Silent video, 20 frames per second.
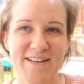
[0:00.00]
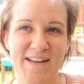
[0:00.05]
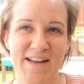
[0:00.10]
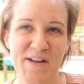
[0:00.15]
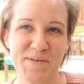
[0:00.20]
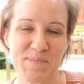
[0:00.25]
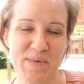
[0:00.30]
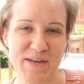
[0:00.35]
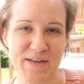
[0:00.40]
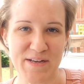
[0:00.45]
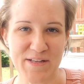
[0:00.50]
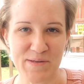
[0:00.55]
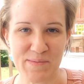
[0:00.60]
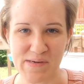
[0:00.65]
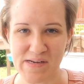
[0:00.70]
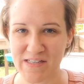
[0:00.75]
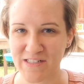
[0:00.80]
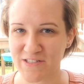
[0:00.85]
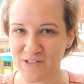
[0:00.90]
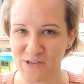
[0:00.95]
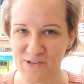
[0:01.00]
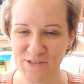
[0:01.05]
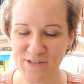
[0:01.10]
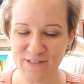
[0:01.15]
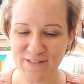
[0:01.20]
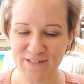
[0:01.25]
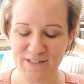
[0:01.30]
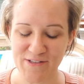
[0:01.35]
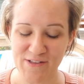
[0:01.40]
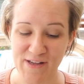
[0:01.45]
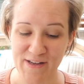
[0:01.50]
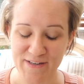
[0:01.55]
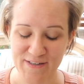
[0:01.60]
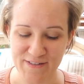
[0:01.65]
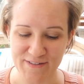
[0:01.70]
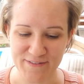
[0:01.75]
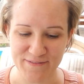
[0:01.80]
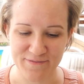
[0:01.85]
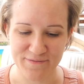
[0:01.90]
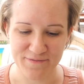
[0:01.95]
and making the box longer so that I
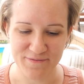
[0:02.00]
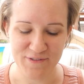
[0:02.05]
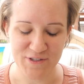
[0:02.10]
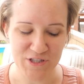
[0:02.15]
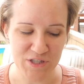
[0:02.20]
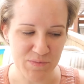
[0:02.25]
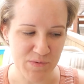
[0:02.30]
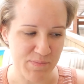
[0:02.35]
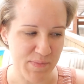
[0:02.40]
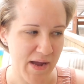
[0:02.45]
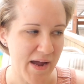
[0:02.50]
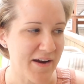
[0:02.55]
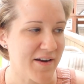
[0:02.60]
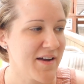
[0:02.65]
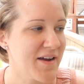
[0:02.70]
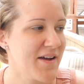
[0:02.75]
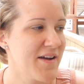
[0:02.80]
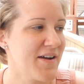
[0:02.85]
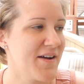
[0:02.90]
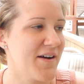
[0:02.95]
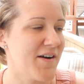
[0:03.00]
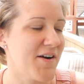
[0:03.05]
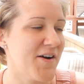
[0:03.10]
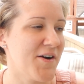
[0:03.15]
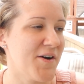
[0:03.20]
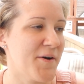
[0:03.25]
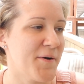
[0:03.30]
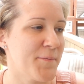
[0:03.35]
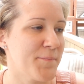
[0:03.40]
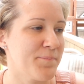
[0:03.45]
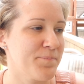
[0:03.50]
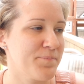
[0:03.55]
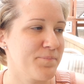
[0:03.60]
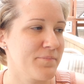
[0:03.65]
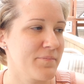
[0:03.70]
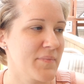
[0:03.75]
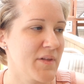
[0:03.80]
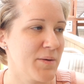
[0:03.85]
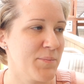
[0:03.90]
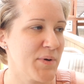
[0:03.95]
can ship it back.
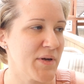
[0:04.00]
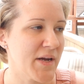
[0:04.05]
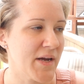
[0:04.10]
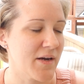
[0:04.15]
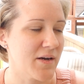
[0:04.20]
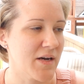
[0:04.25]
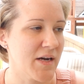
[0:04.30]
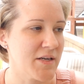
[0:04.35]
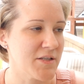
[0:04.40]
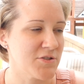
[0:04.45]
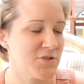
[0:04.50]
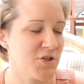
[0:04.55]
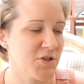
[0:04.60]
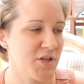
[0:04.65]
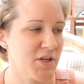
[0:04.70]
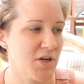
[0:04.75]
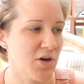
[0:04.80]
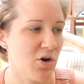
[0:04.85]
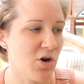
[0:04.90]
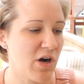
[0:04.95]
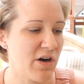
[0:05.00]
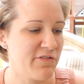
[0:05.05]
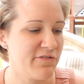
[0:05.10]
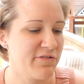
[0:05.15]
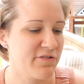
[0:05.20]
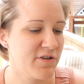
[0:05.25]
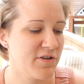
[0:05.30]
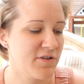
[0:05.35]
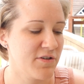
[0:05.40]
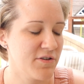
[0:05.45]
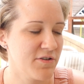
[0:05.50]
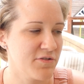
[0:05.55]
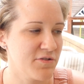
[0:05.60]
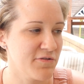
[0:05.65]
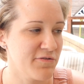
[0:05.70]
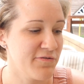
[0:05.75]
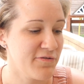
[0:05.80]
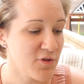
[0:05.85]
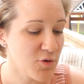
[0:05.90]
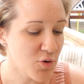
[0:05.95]
But yeah, I took it off the
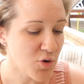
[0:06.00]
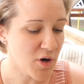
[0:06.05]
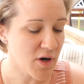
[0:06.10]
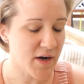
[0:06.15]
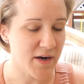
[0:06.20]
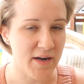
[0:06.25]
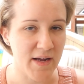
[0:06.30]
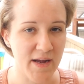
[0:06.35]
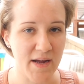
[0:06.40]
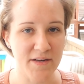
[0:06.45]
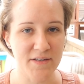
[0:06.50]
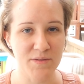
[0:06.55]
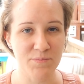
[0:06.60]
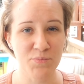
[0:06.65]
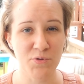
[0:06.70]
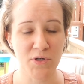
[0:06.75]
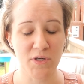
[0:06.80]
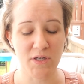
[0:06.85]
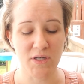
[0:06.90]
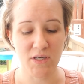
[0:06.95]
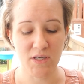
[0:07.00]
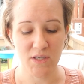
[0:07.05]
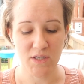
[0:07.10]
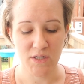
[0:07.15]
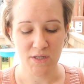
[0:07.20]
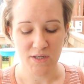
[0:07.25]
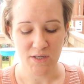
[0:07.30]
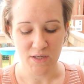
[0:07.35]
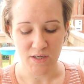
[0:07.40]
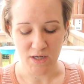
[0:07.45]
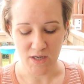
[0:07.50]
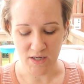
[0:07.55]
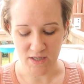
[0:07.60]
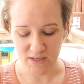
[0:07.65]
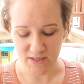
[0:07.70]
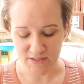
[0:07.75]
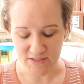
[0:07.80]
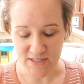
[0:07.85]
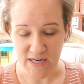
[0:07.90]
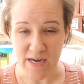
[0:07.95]
floor, and I had to put
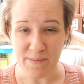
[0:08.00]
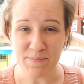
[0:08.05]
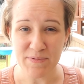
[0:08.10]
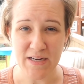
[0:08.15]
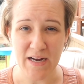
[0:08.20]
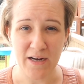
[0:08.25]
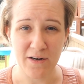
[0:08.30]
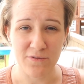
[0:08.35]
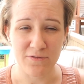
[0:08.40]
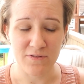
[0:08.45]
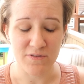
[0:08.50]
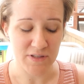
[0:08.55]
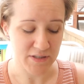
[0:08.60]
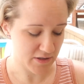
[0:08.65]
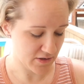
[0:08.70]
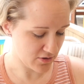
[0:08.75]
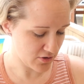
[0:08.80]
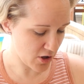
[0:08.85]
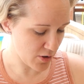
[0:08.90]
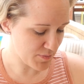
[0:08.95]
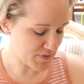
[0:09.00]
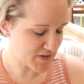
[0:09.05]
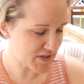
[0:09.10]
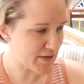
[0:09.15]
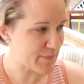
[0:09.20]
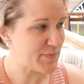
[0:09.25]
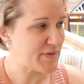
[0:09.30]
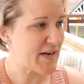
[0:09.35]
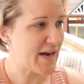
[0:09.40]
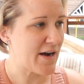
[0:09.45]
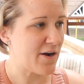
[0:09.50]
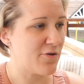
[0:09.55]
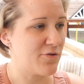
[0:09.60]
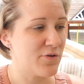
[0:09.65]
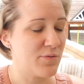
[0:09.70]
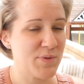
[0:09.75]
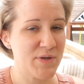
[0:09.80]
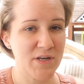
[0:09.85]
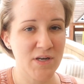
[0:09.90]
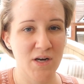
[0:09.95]
tape down, like carpet tape down,
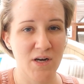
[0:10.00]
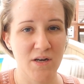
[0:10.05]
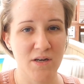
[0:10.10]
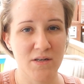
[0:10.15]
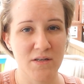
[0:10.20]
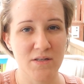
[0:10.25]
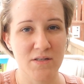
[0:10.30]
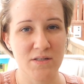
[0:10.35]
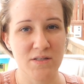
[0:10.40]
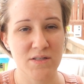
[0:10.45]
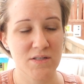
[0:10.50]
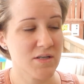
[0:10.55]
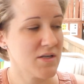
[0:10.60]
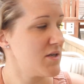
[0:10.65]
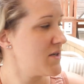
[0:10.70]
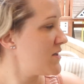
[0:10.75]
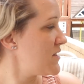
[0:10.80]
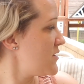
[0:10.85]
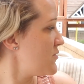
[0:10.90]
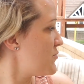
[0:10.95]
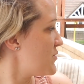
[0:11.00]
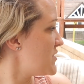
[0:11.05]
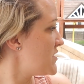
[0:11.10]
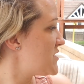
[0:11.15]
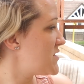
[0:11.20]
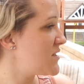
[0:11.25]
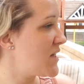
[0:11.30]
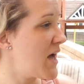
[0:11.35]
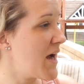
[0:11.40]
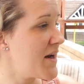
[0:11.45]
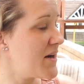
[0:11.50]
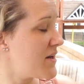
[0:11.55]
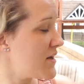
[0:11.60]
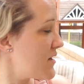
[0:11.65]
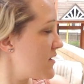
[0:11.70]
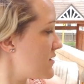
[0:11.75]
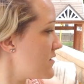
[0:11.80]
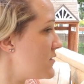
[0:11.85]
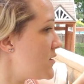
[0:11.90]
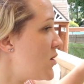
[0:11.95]
because it was
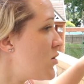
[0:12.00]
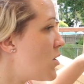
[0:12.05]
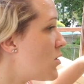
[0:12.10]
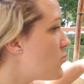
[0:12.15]
sliding. Noah,